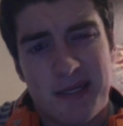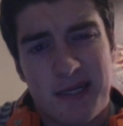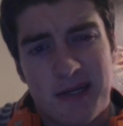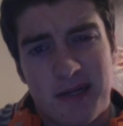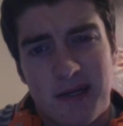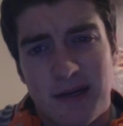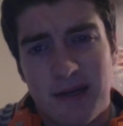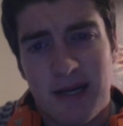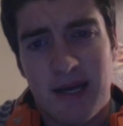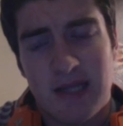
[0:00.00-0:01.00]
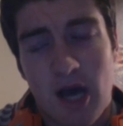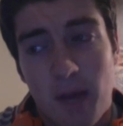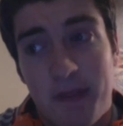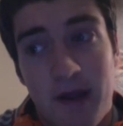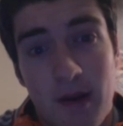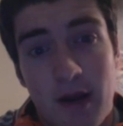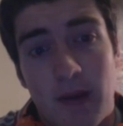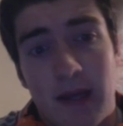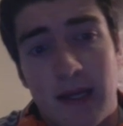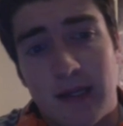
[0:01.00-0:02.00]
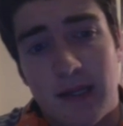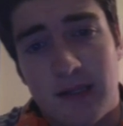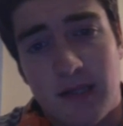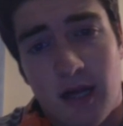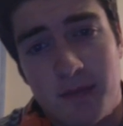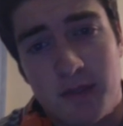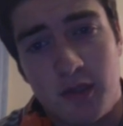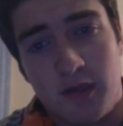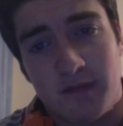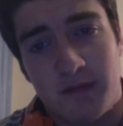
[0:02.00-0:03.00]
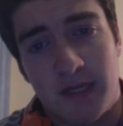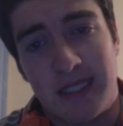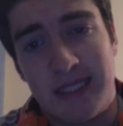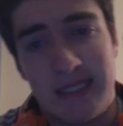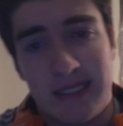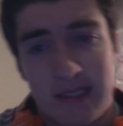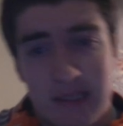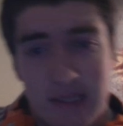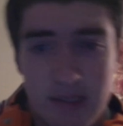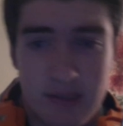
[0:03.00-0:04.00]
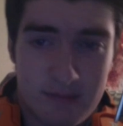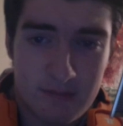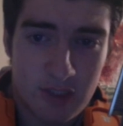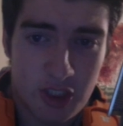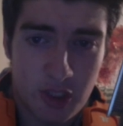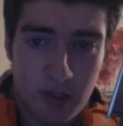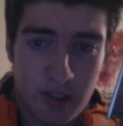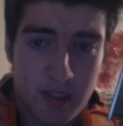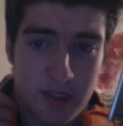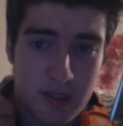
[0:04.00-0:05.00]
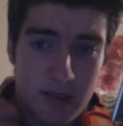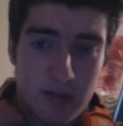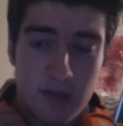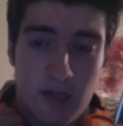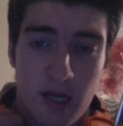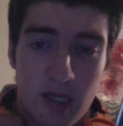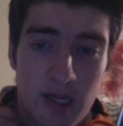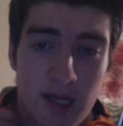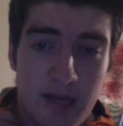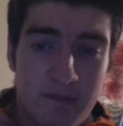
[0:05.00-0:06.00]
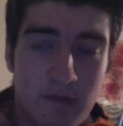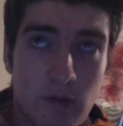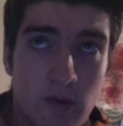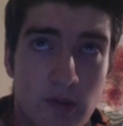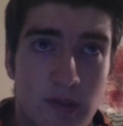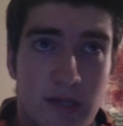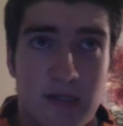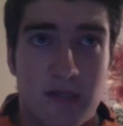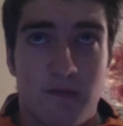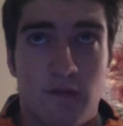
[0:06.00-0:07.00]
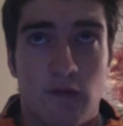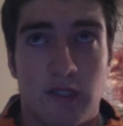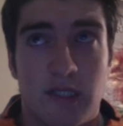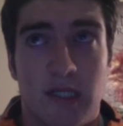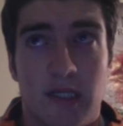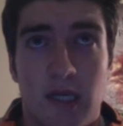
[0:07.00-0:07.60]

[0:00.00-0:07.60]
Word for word: I don't know. It's up there anyway in the top two of my shooters online for 2014.